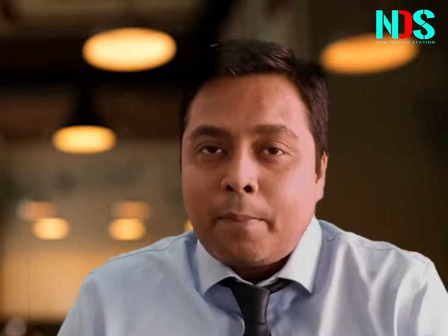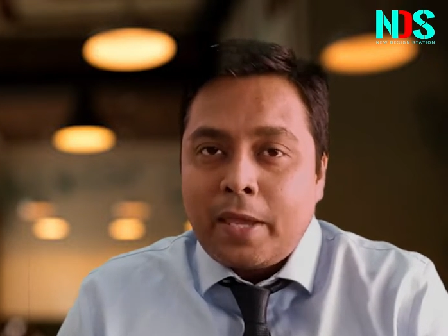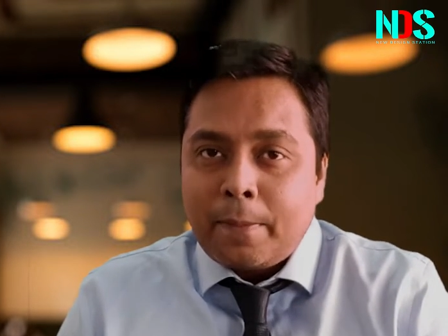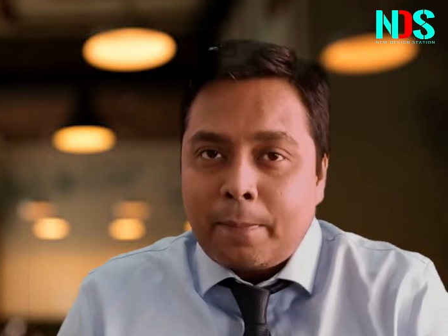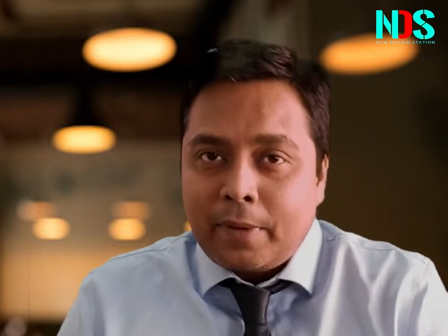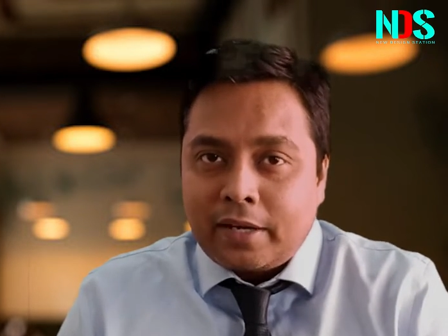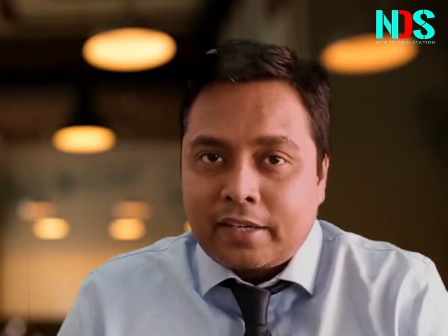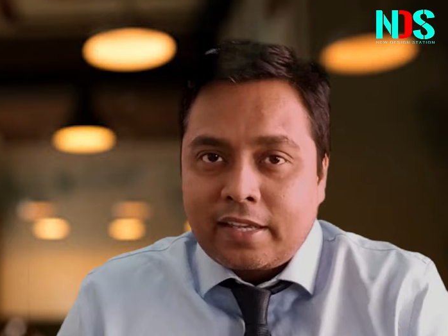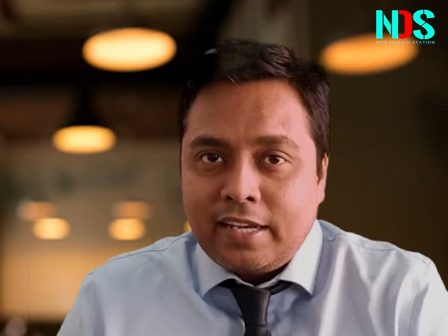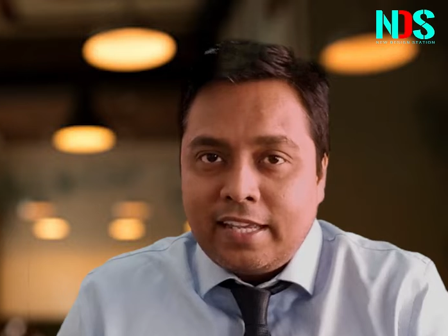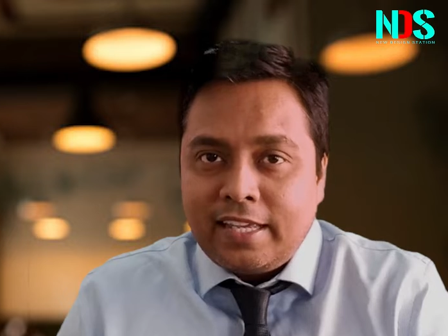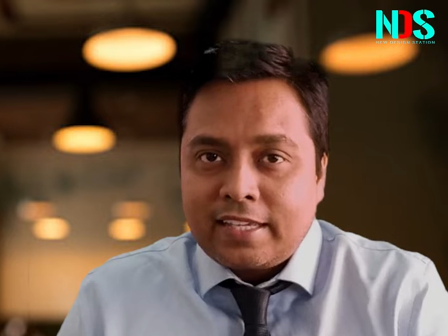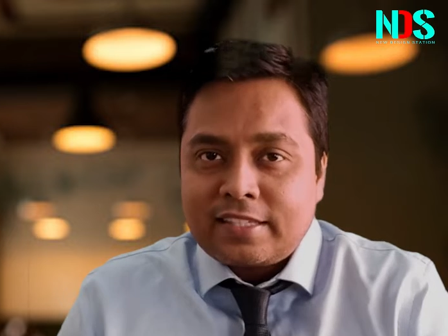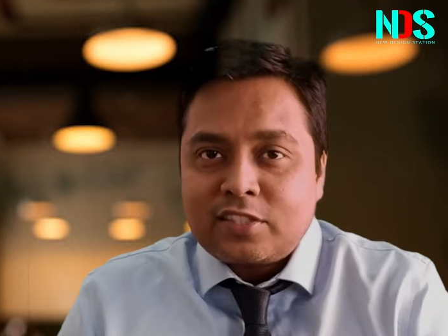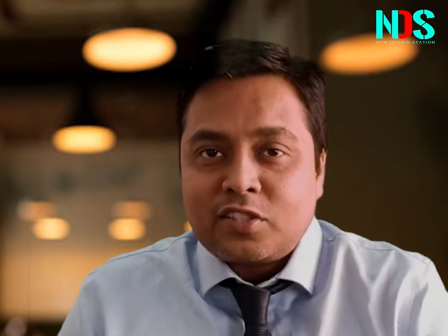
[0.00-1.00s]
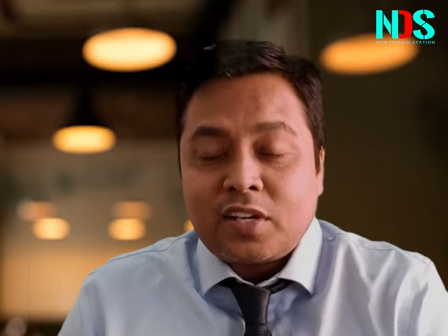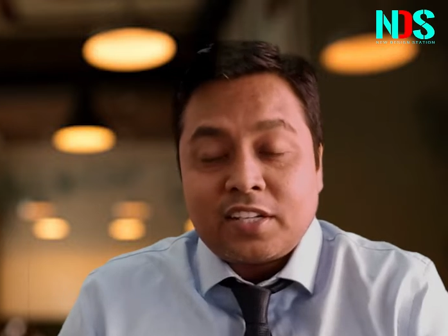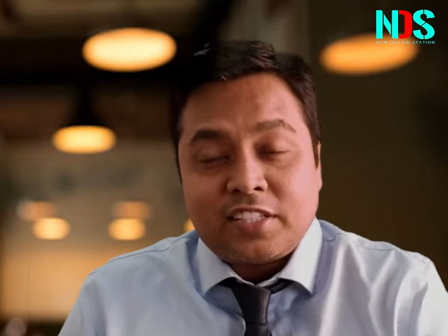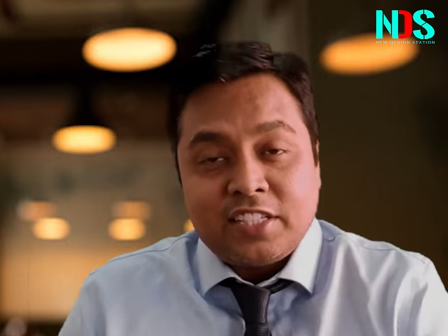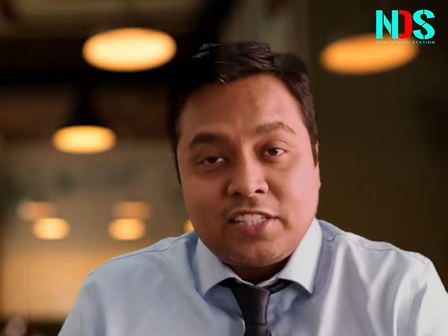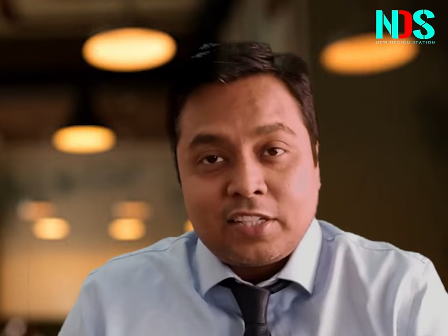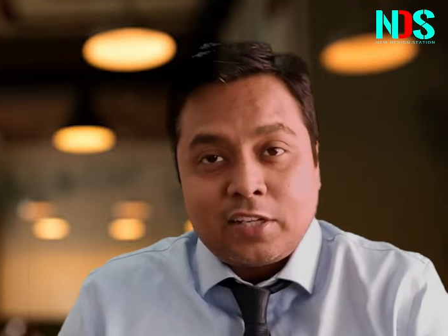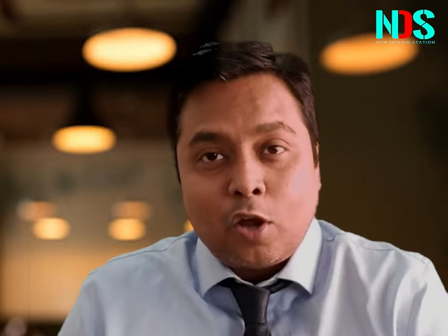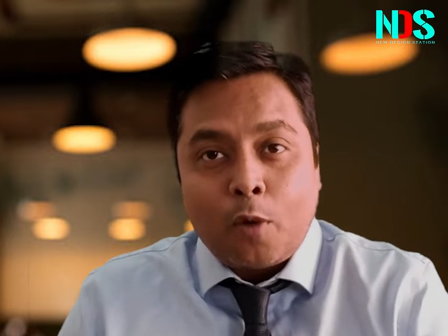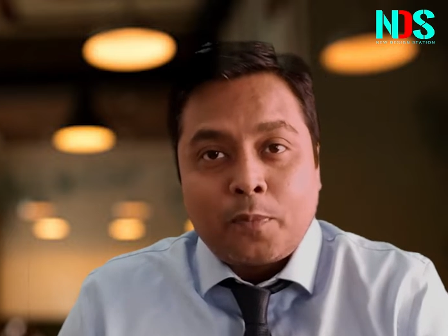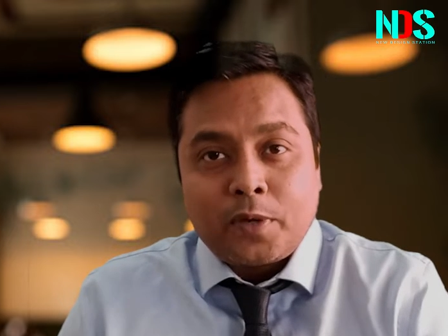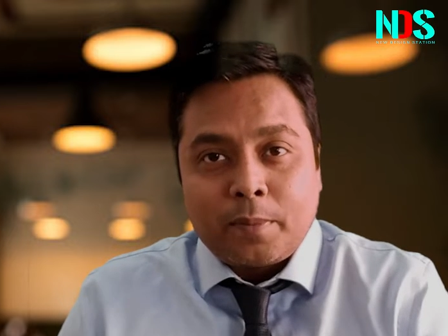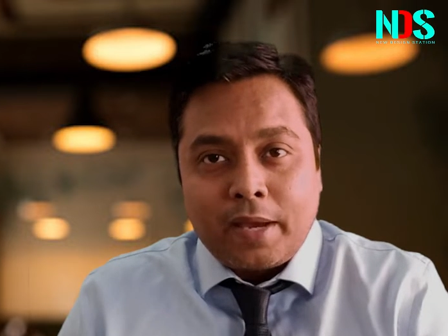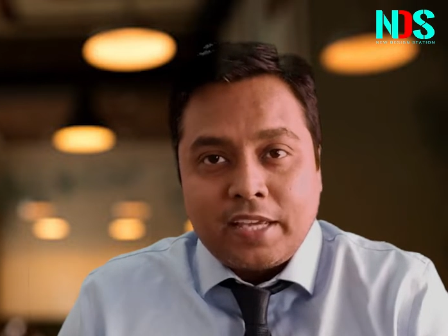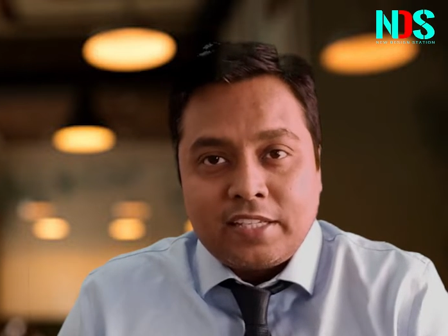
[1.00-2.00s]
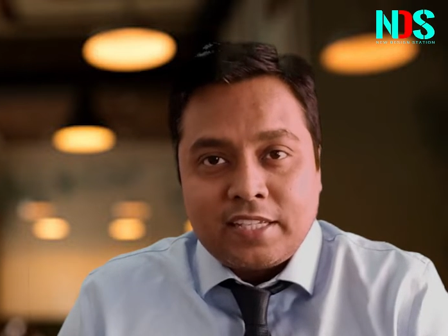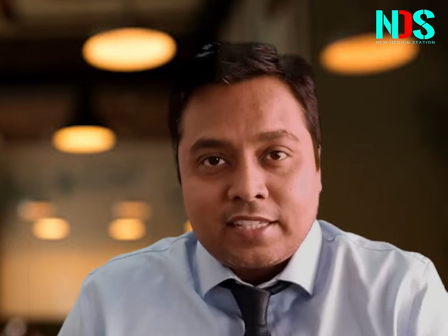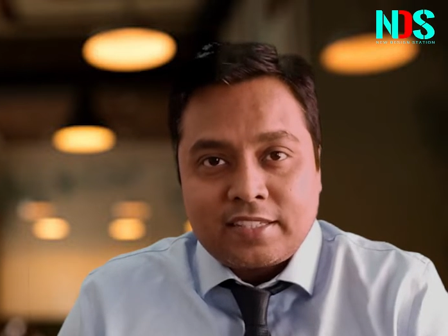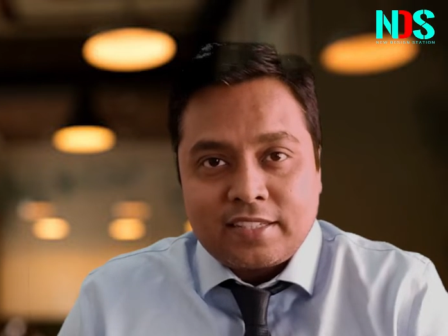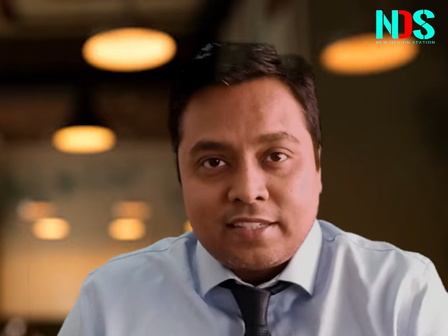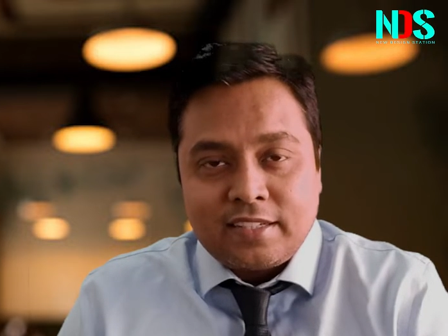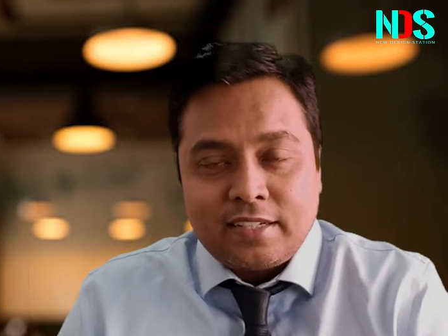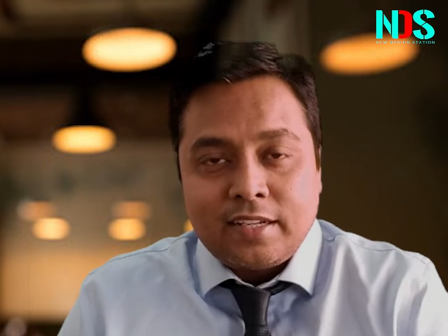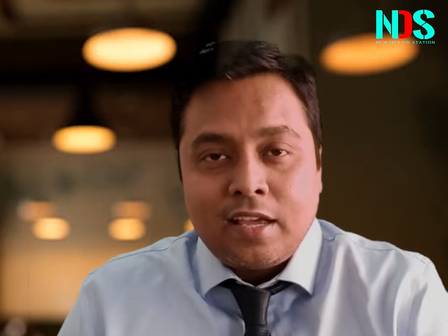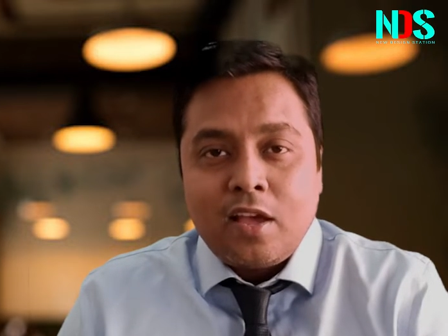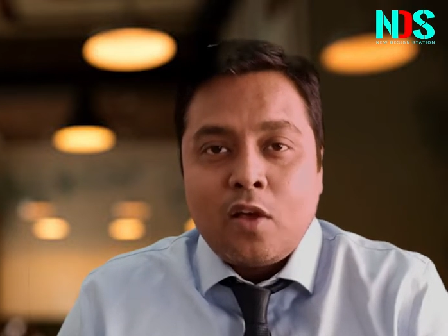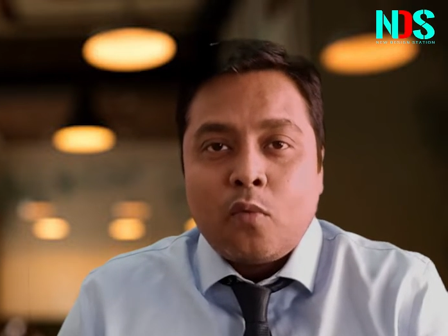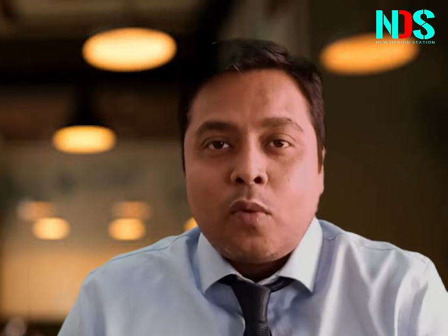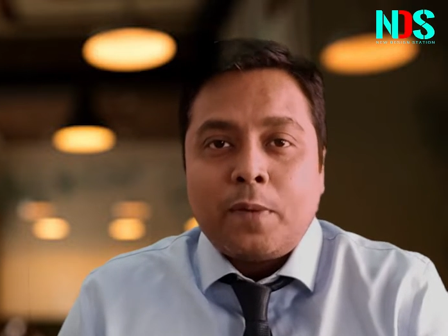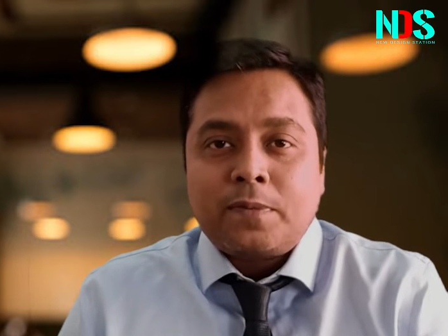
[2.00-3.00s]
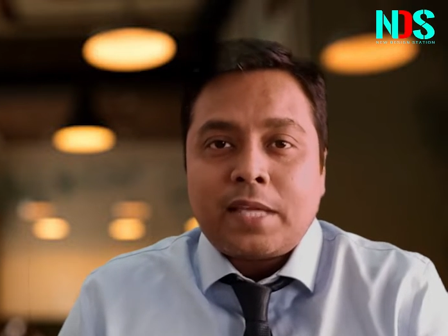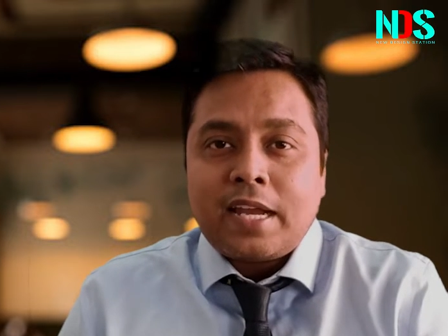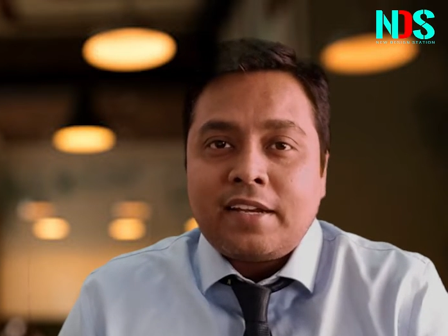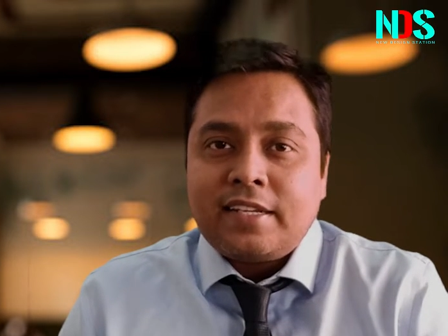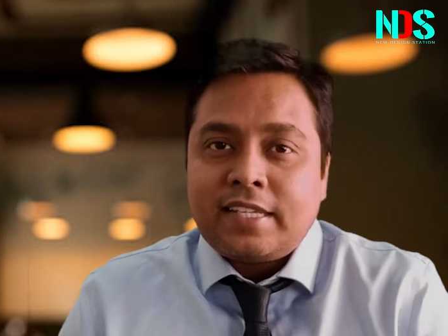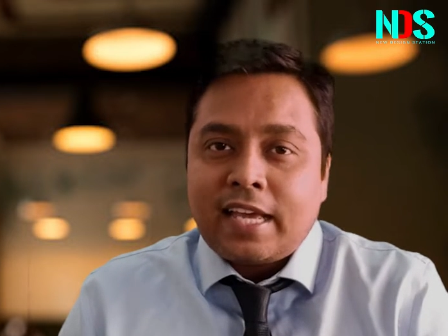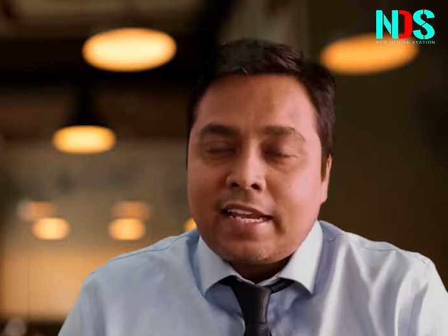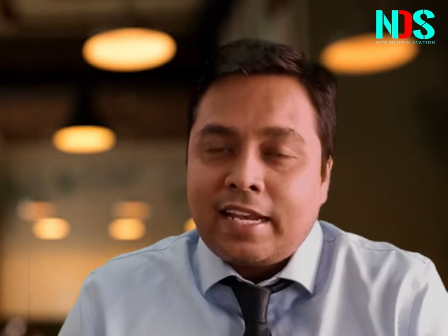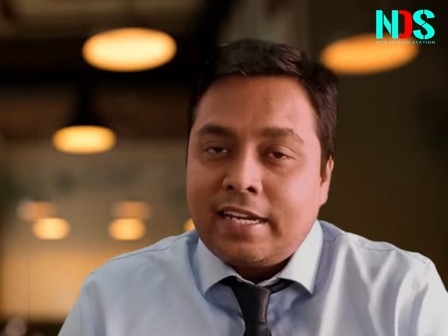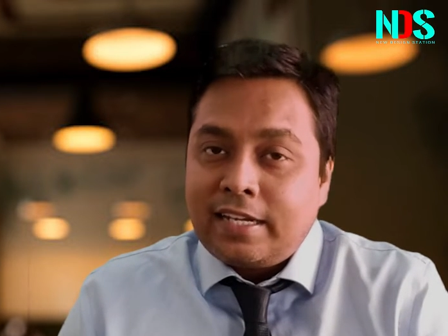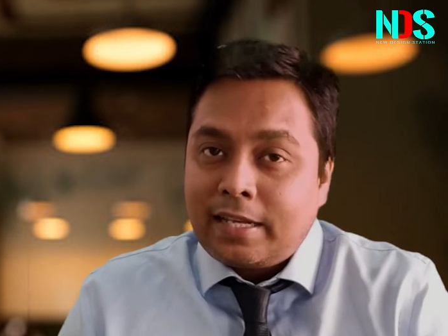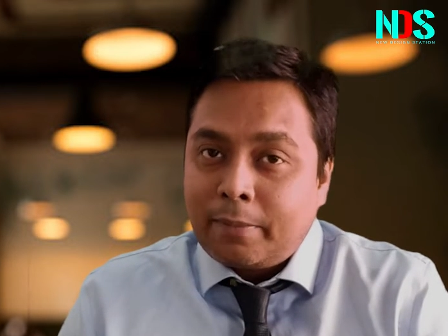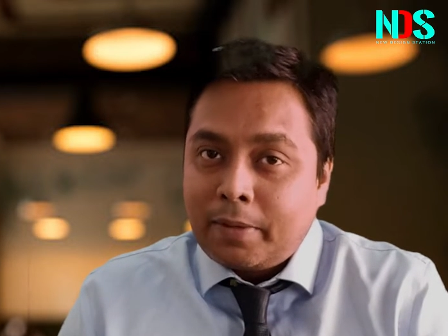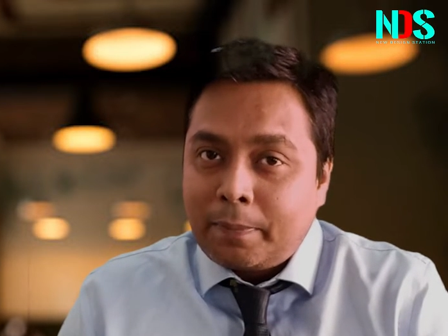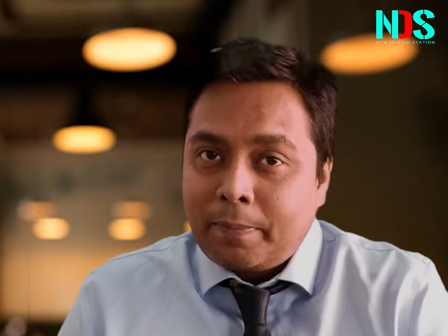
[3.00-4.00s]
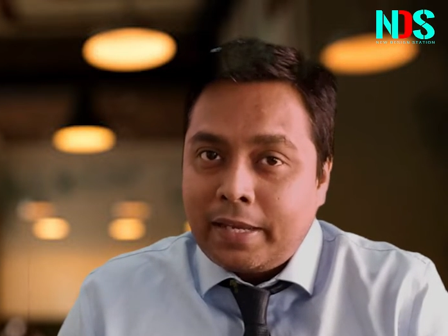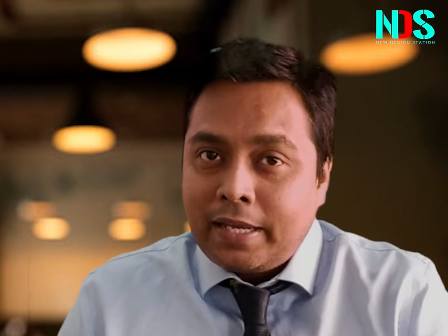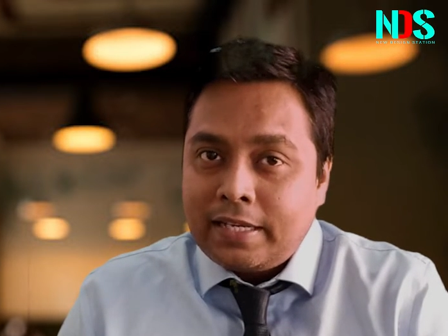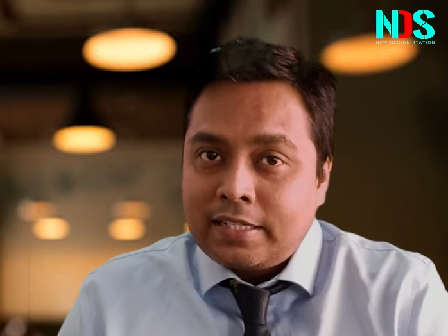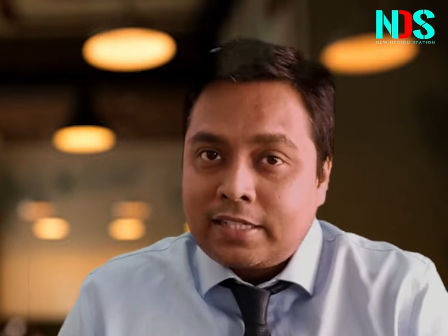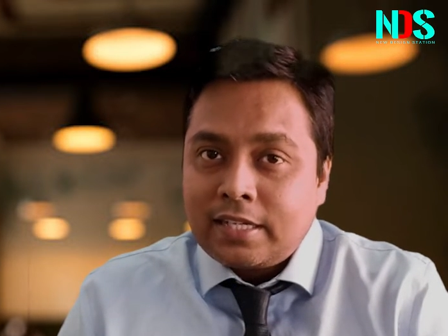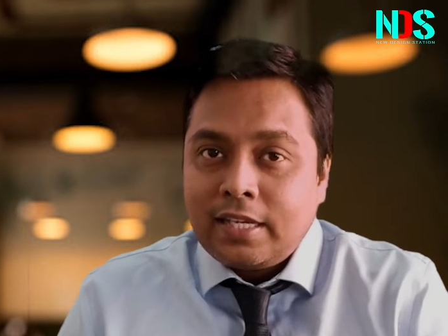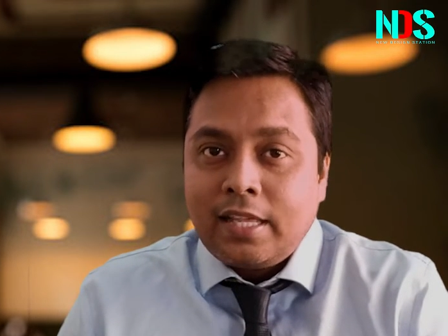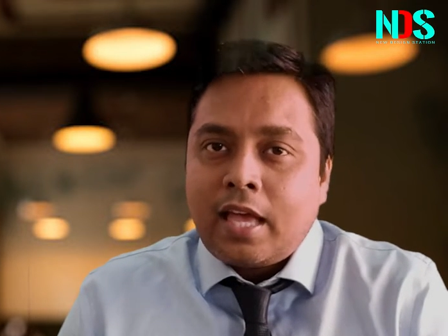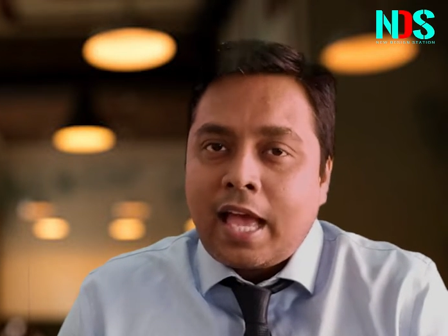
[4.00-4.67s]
pay-per-click, search engine optimization, website design and development,